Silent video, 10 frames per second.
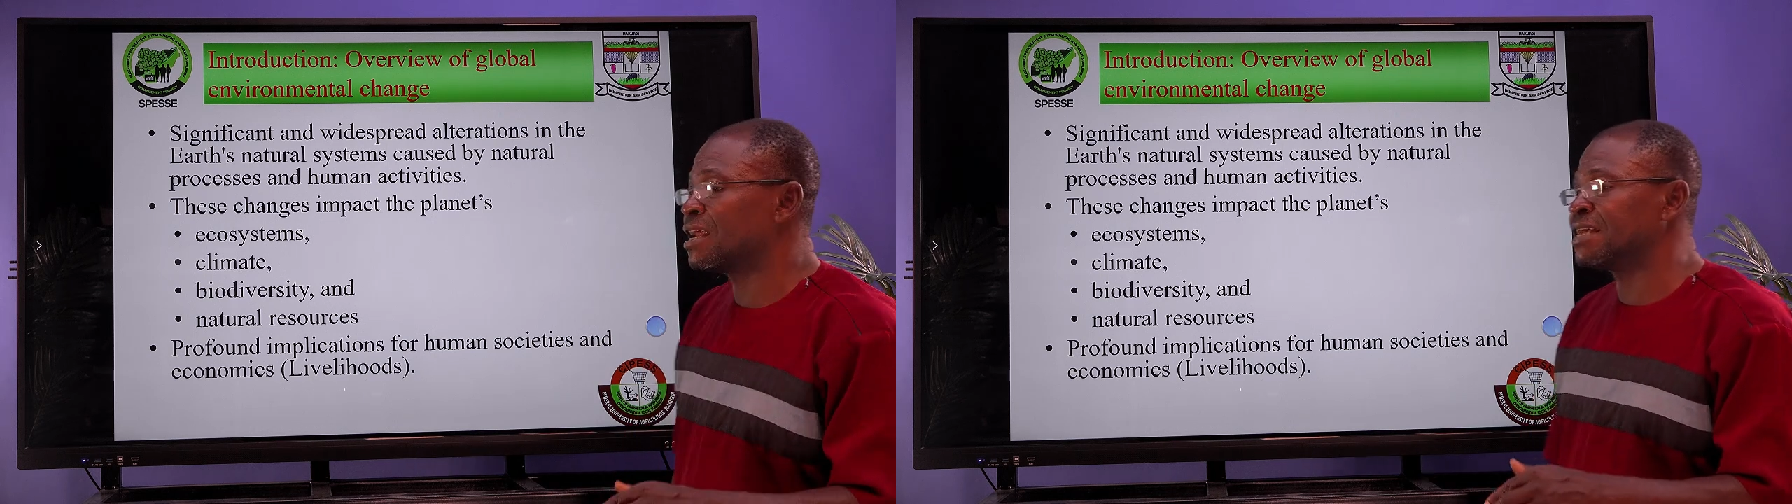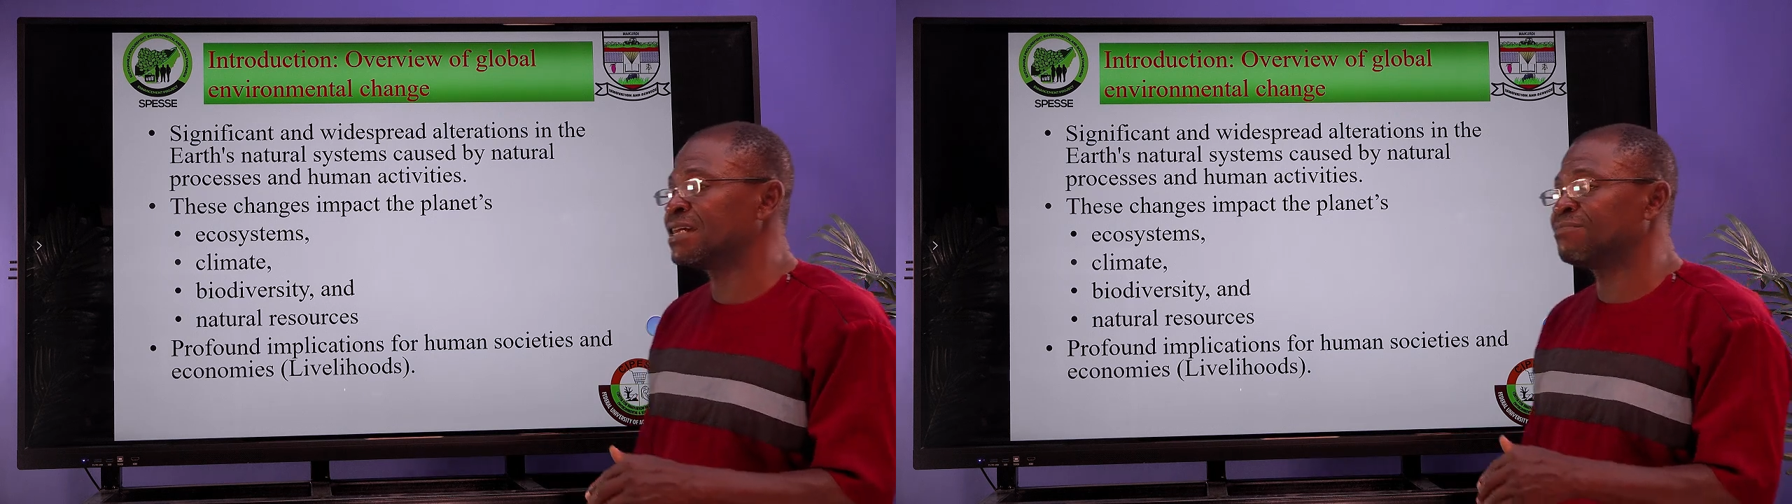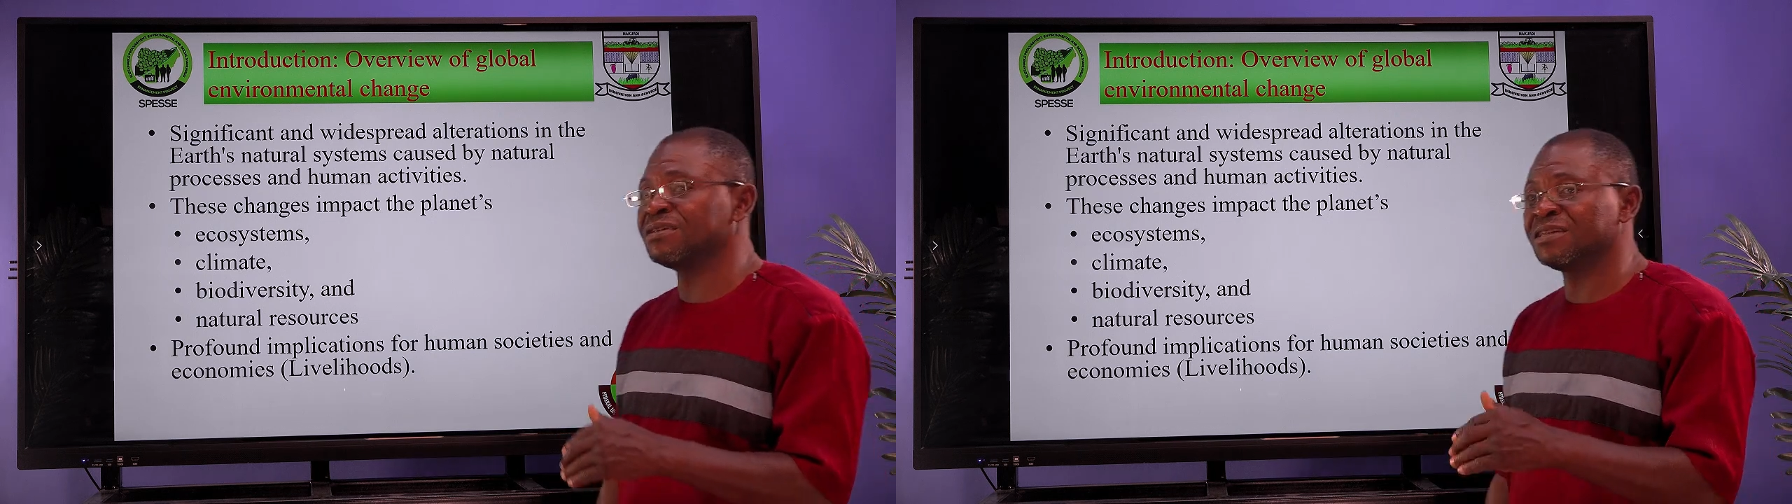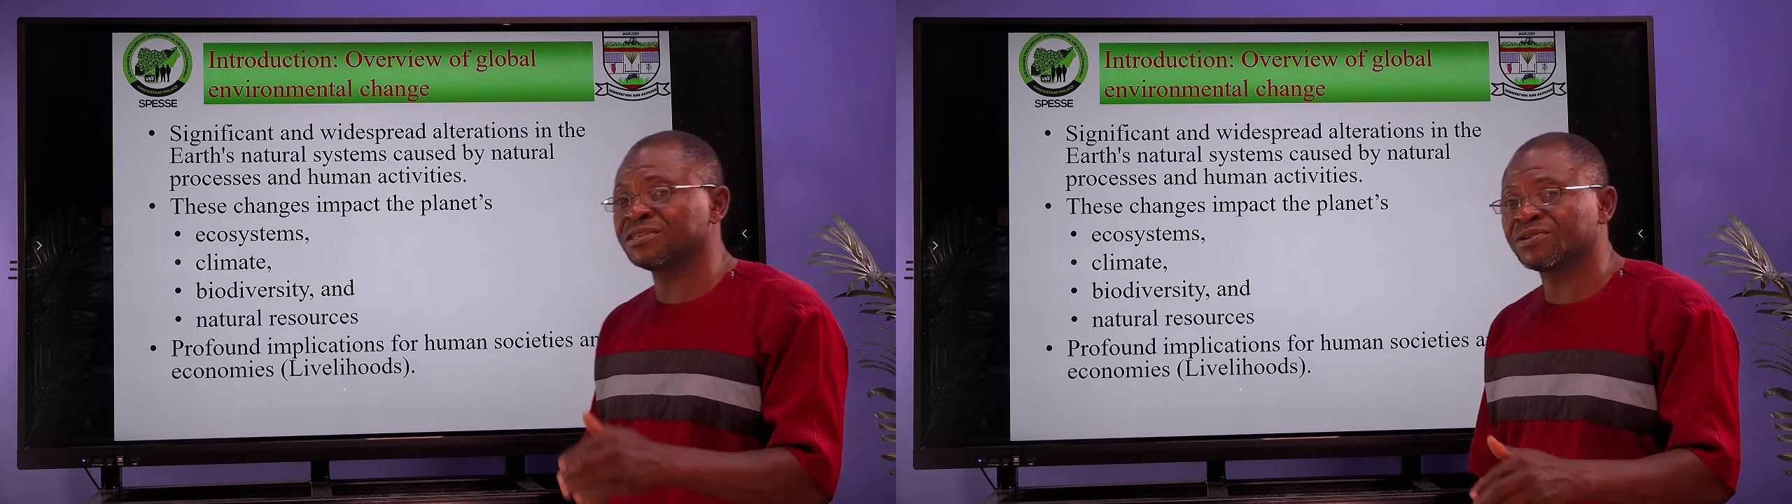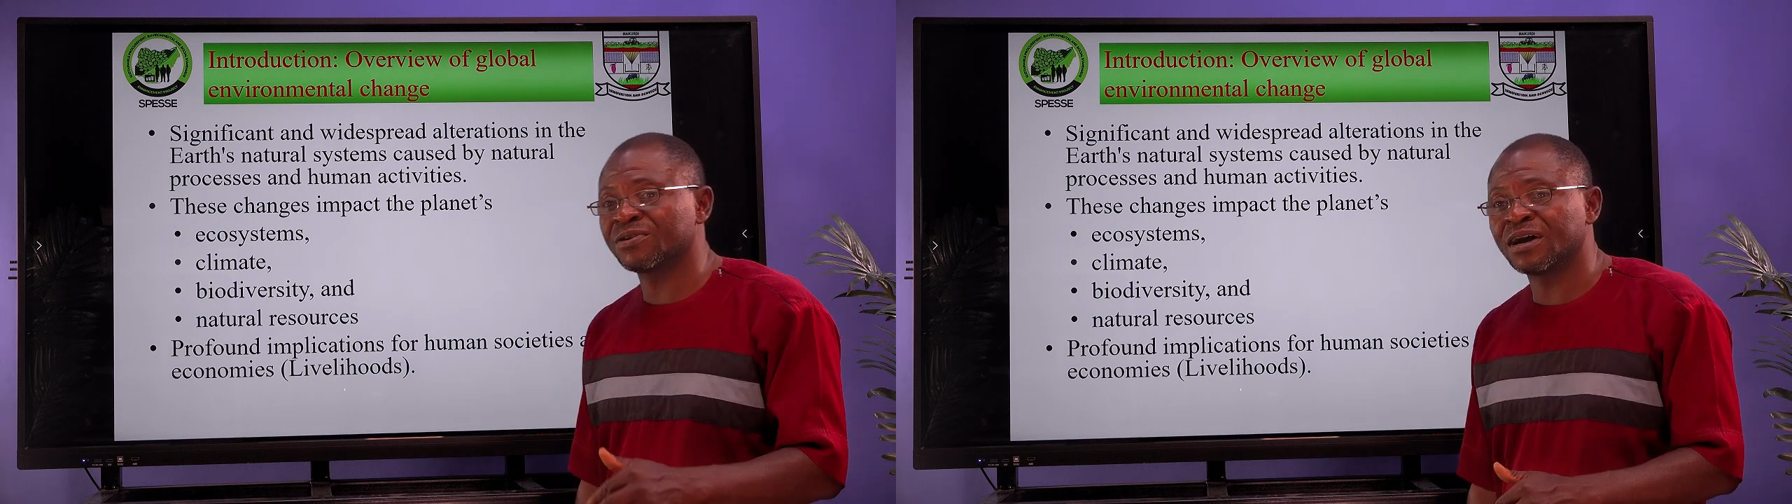either be
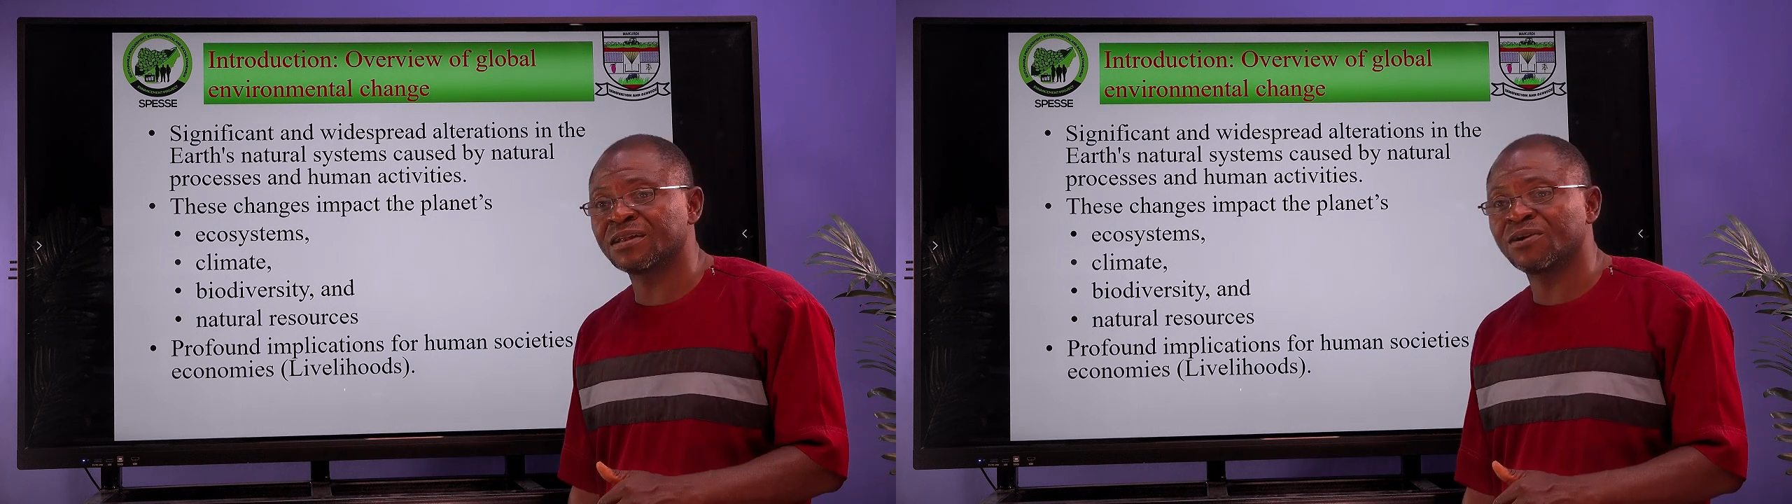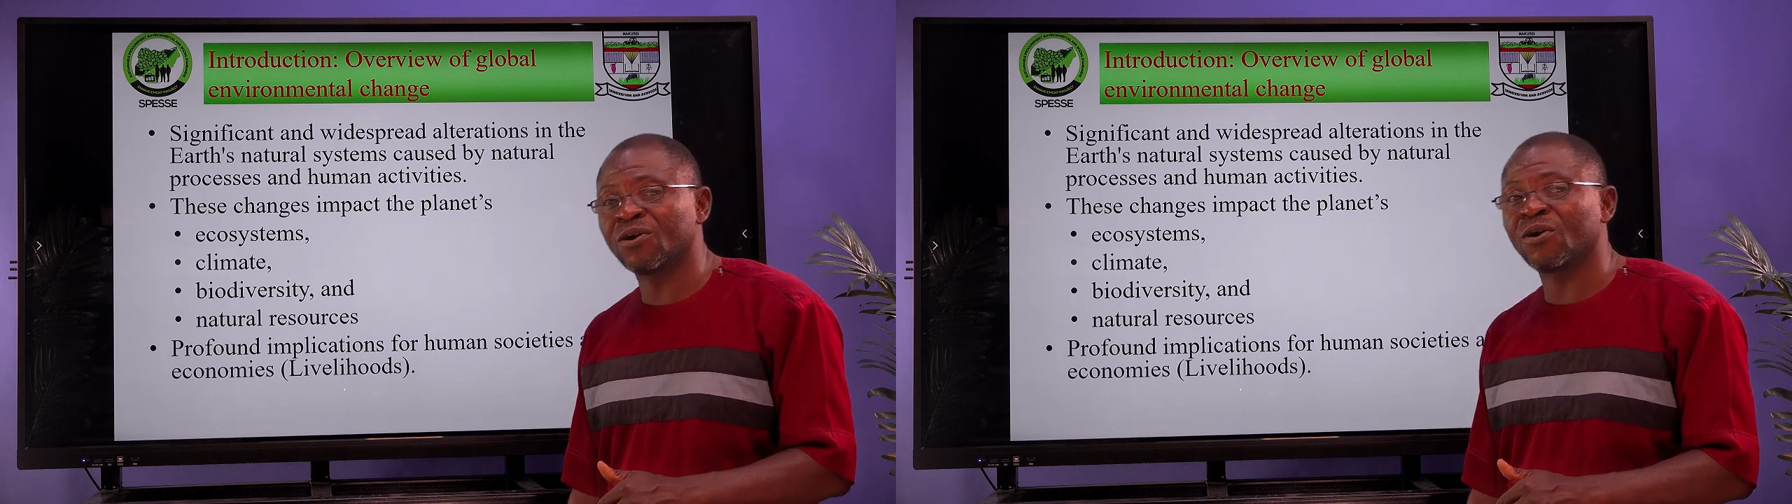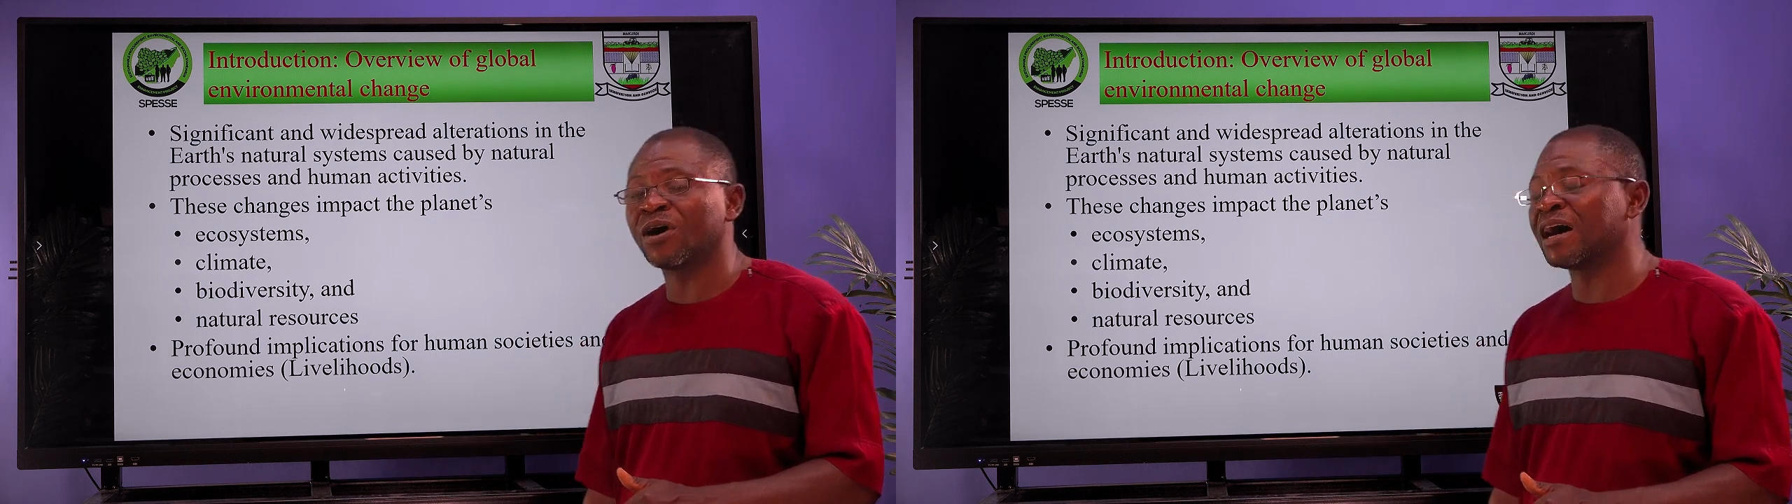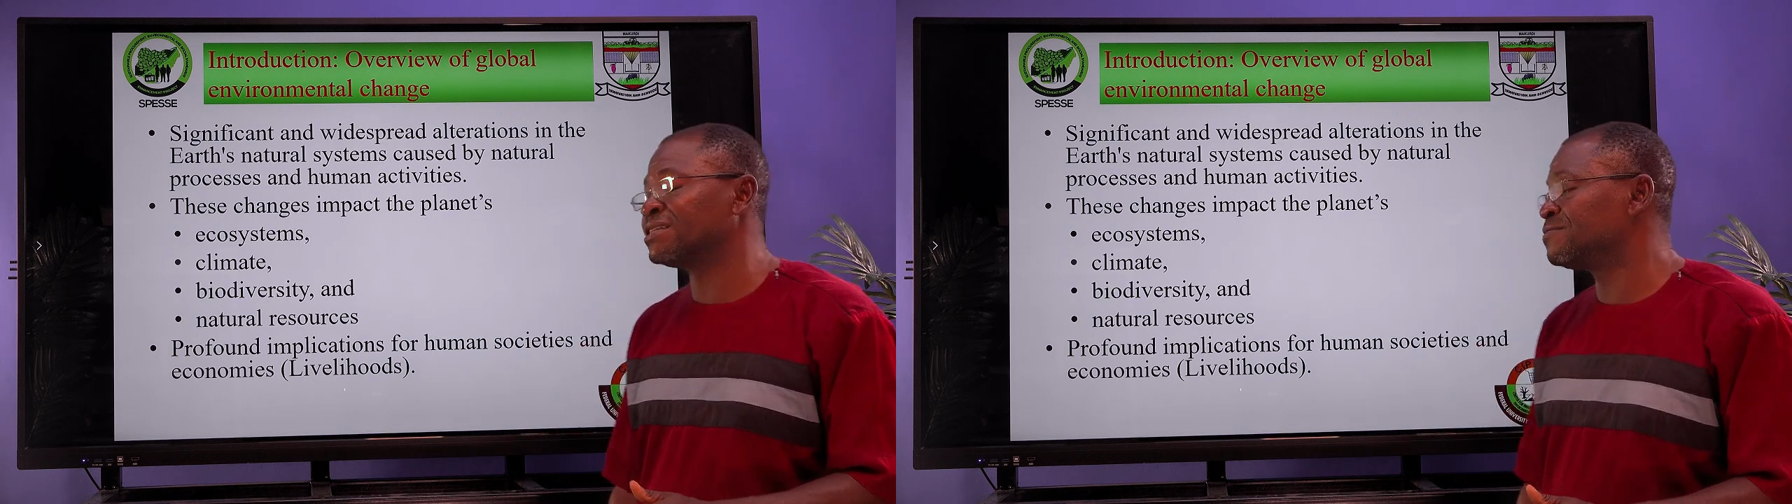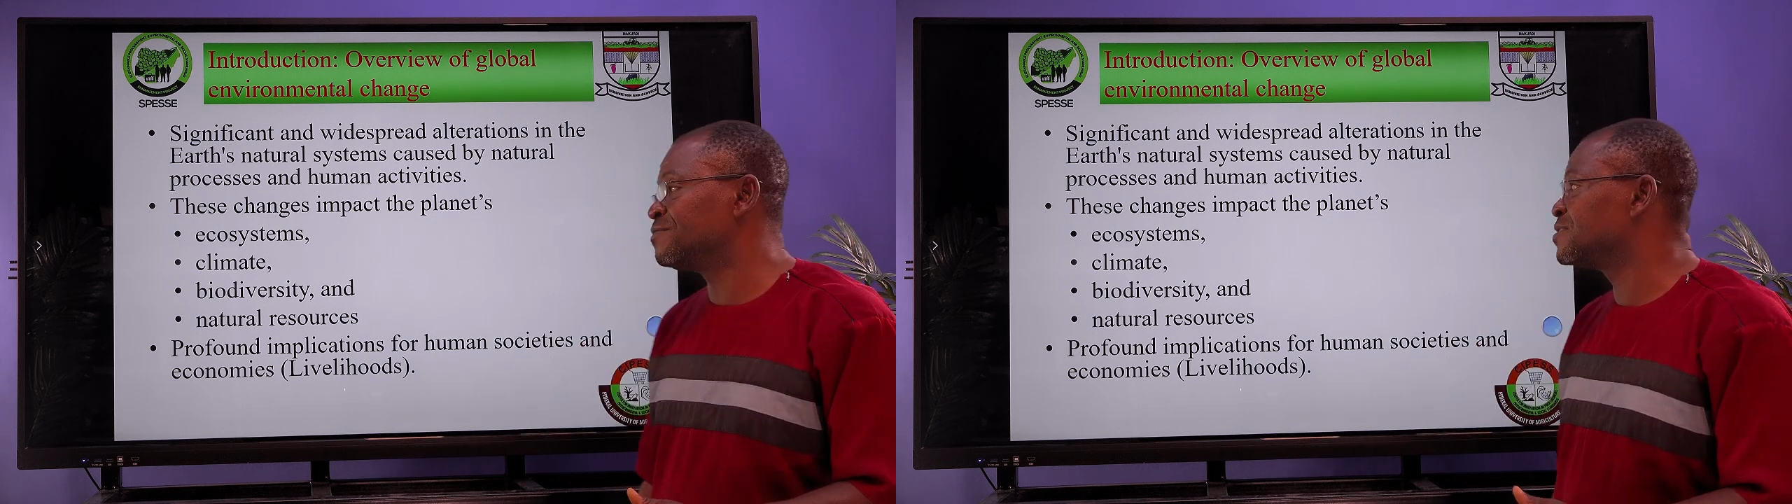natural or
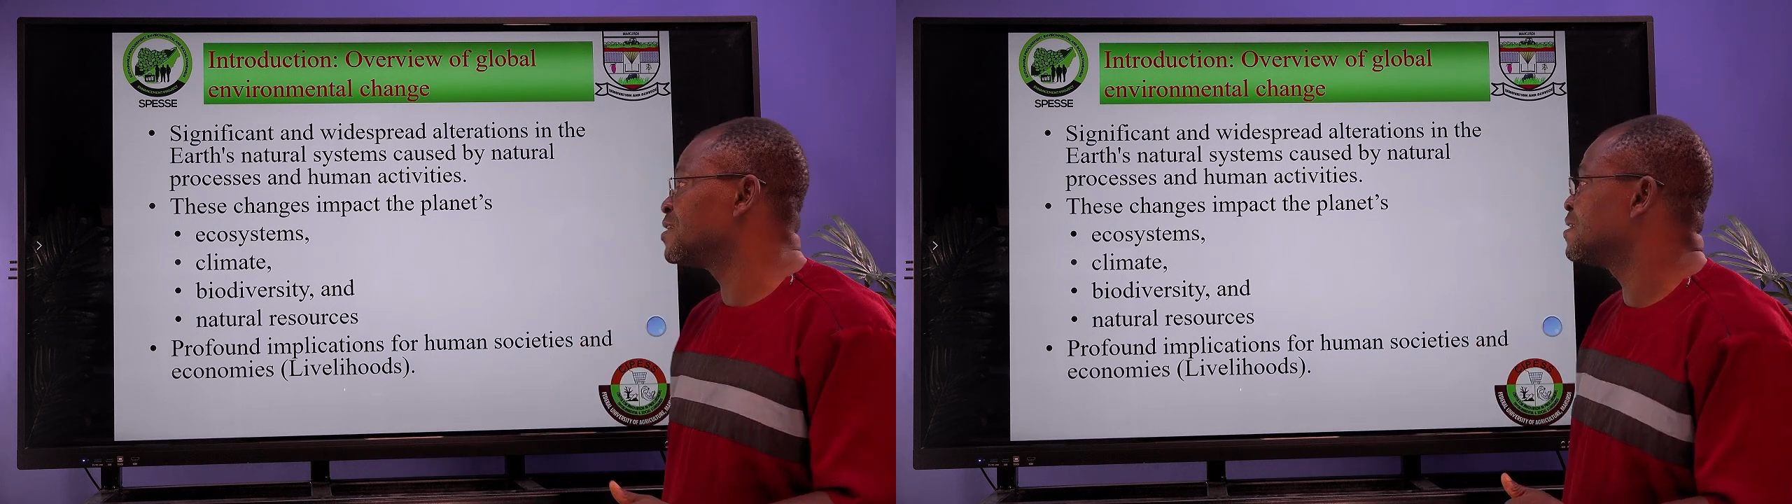artificial,